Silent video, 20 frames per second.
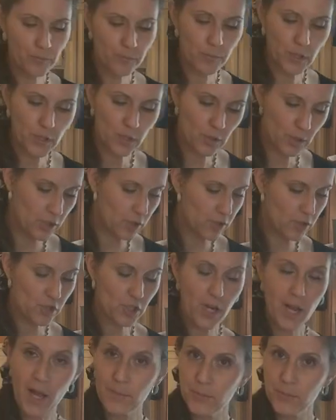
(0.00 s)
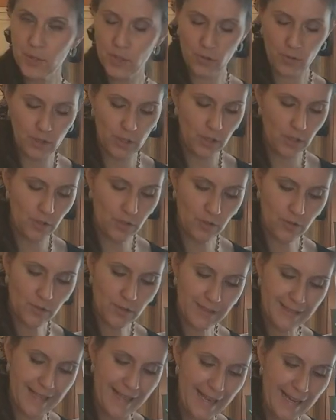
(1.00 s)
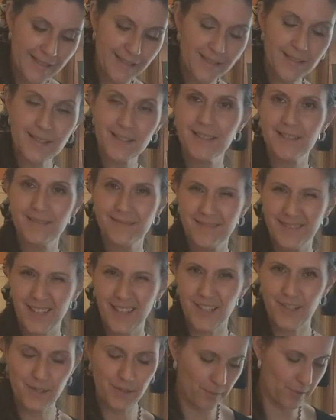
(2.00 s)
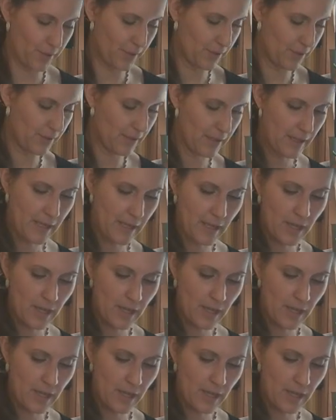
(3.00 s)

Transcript: but you can use chopped, you can use sliced, there's the word.